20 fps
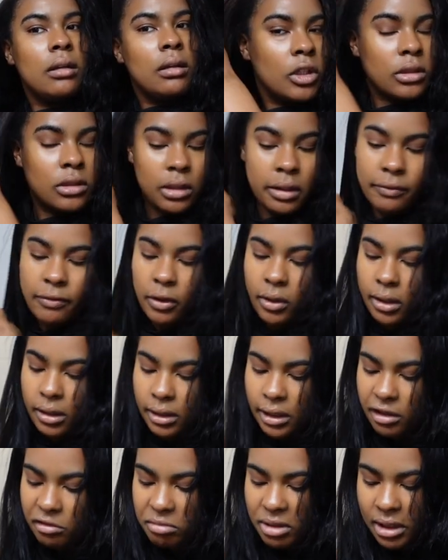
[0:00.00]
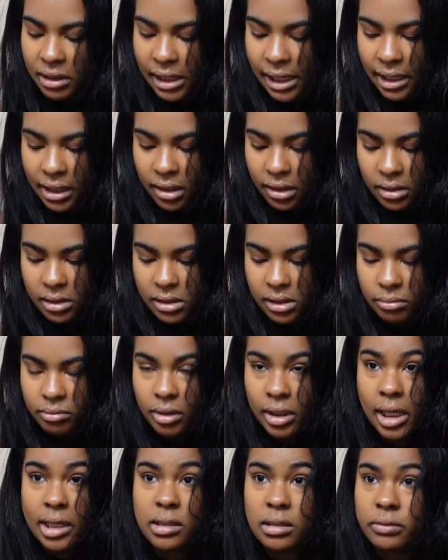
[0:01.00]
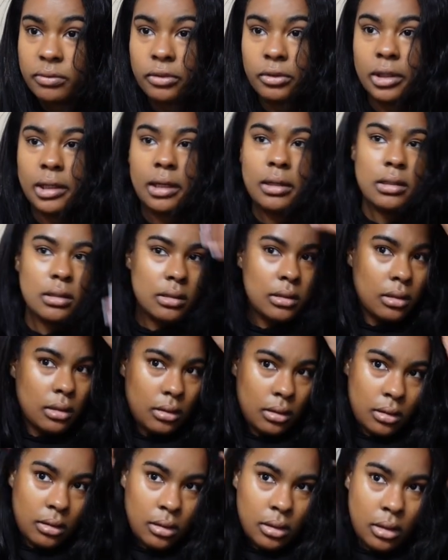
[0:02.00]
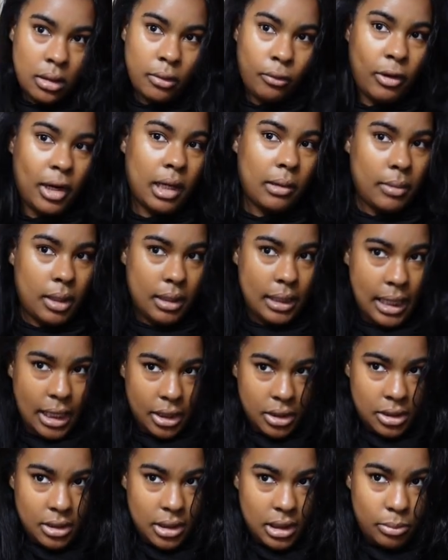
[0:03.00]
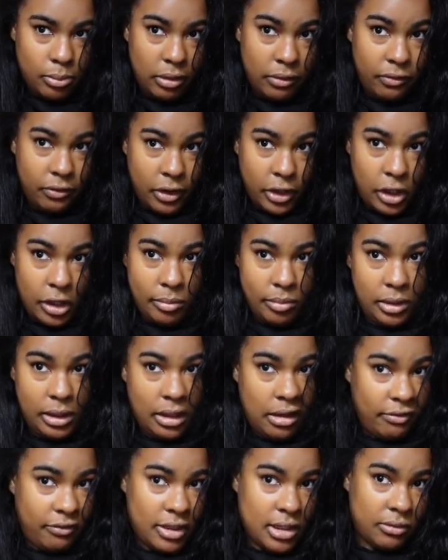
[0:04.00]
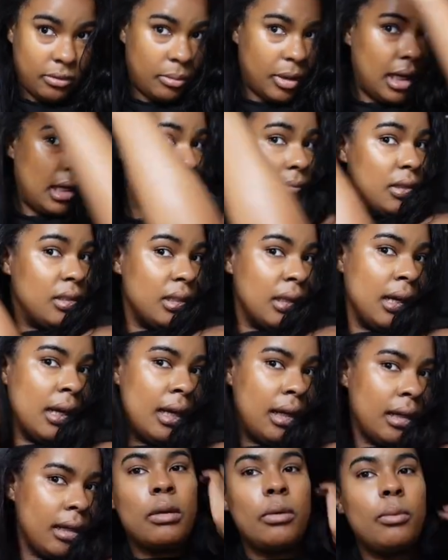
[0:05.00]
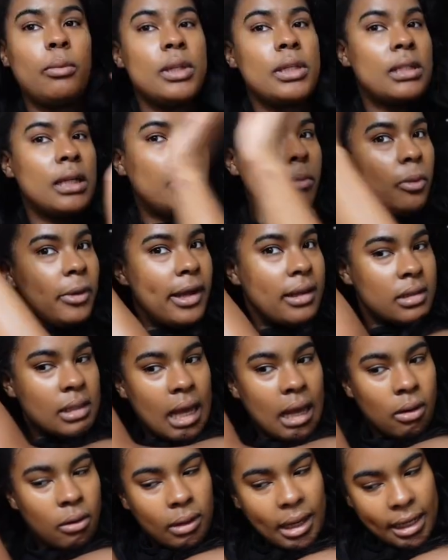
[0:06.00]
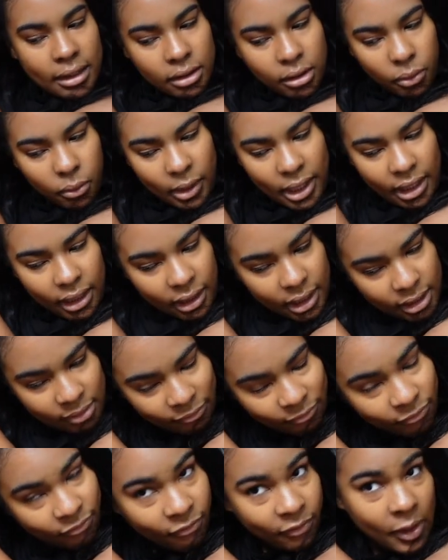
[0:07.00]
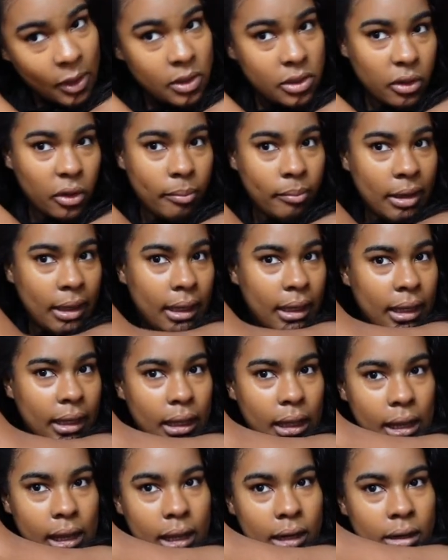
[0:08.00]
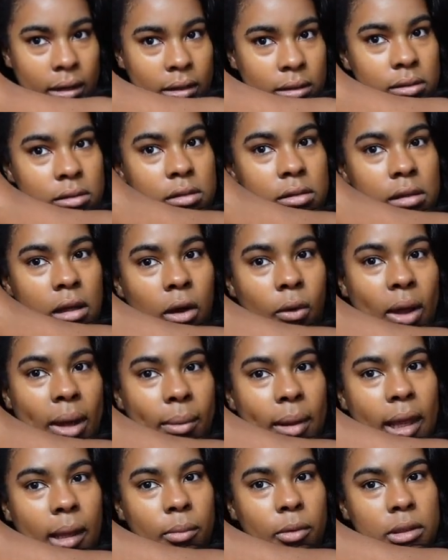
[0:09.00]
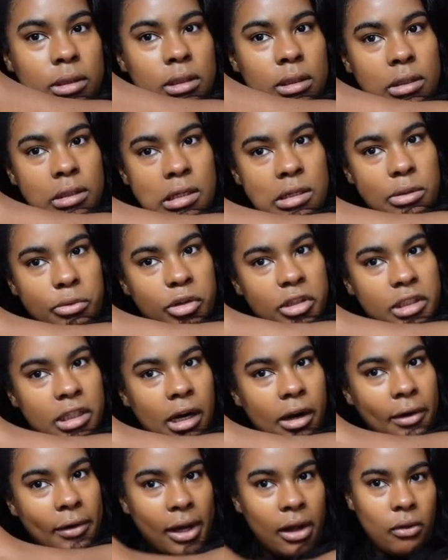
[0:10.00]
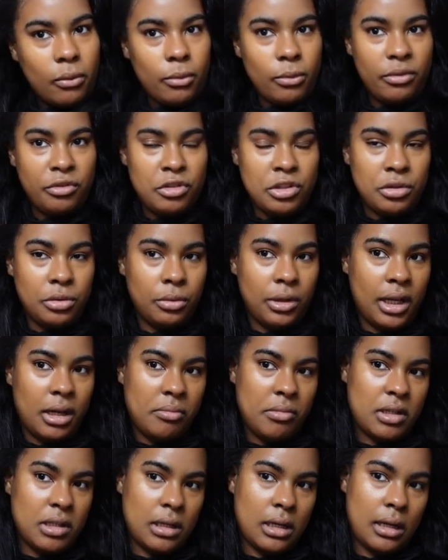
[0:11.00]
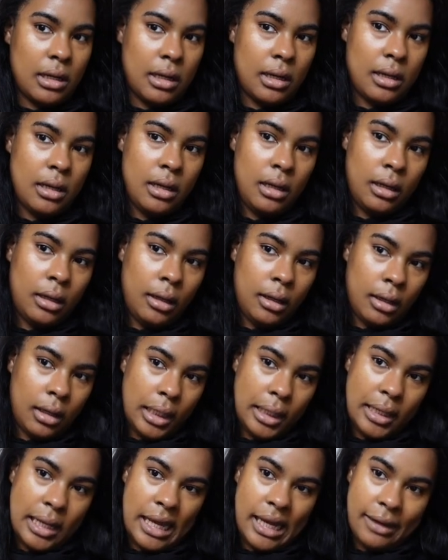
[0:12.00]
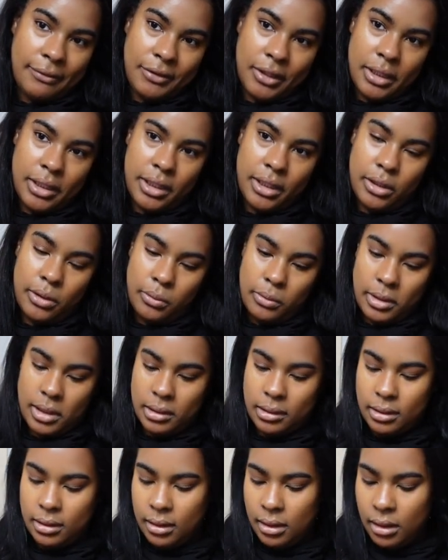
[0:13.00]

So if you could leave me like some lace front recommendations, preferably if it's from Amazon. With some wigs, I don't like the way it fits on my head, so I'm able to just return it if it's through Amazon and not have to deal with